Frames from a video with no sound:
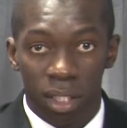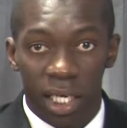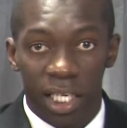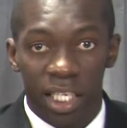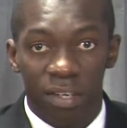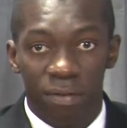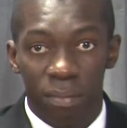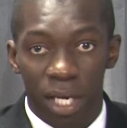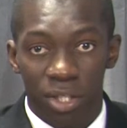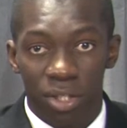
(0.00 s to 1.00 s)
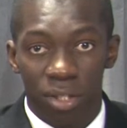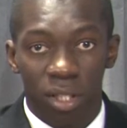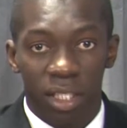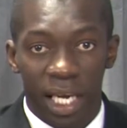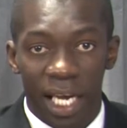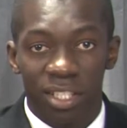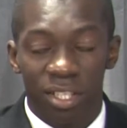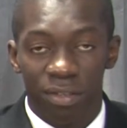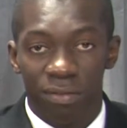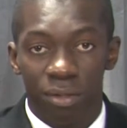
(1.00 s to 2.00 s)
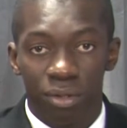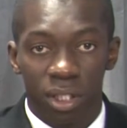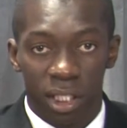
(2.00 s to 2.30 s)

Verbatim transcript: and information on gas centrifuge